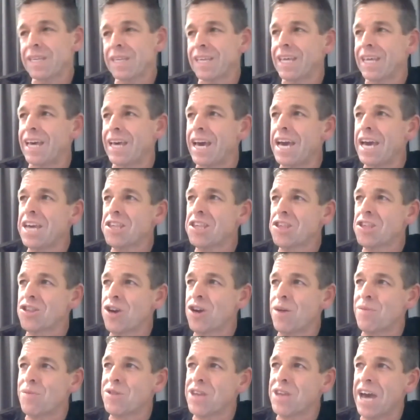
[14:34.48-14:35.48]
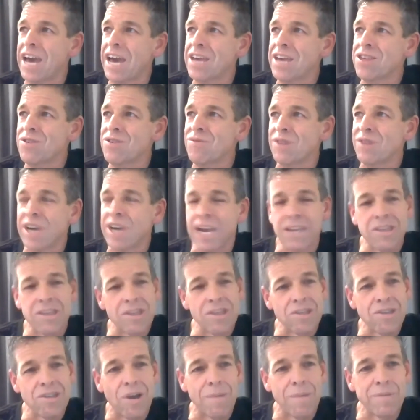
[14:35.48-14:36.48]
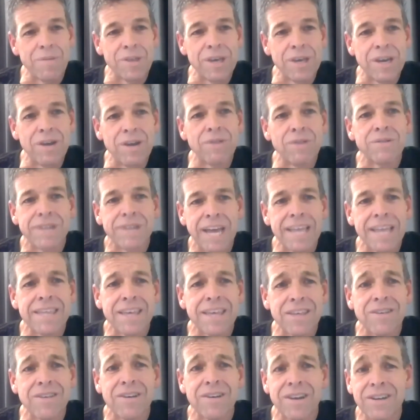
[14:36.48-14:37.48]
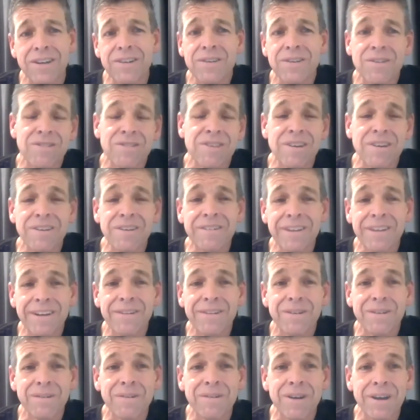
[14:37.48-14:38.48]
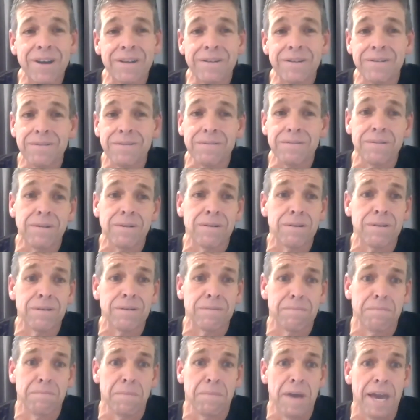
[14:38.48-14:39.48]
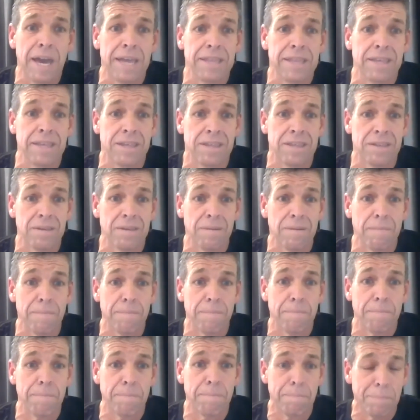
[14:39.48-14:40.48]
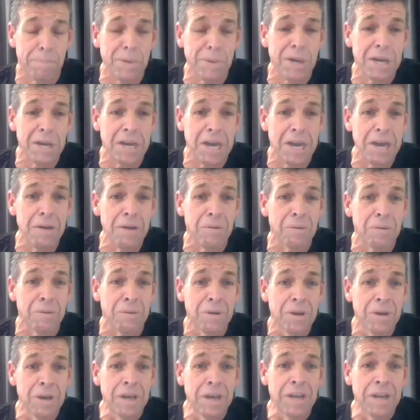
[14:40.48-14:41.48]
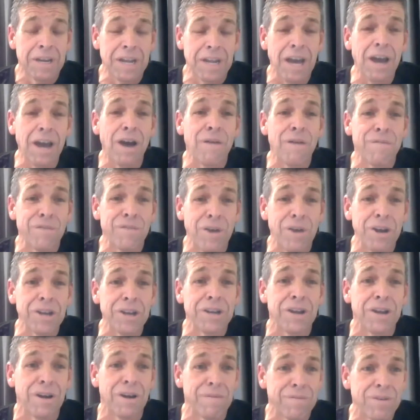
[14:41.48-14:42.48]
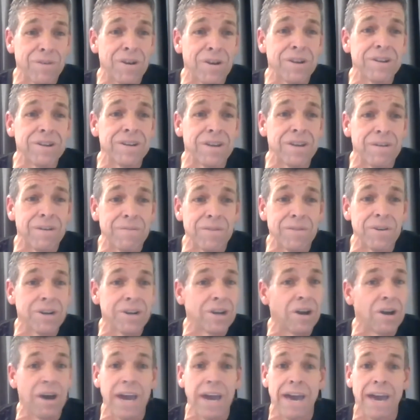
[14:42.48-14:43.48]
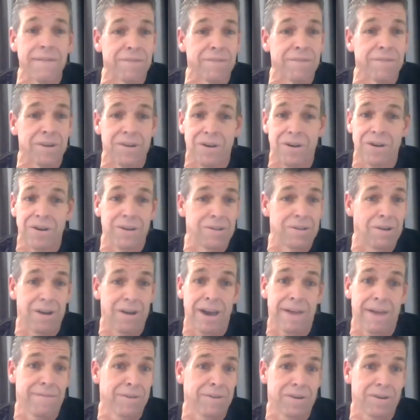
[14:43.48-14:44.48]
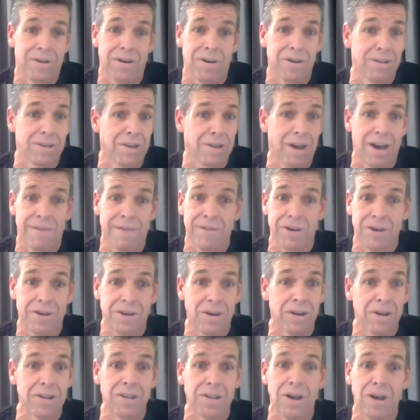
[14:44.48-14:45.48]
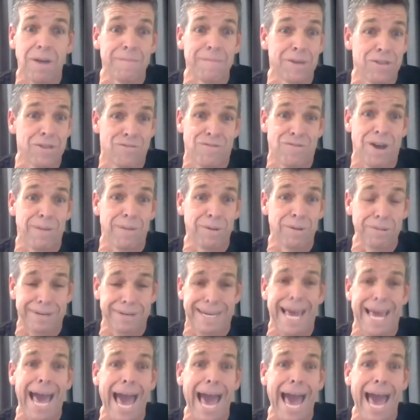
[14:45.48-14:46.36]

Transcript: His interpretation, we get to the top of the hill. Dad says, I can do it. So, yeah, all right. And, oh, man, this is a big hill. No, I've got it. I haven't got it. I'm in trouble. Dad,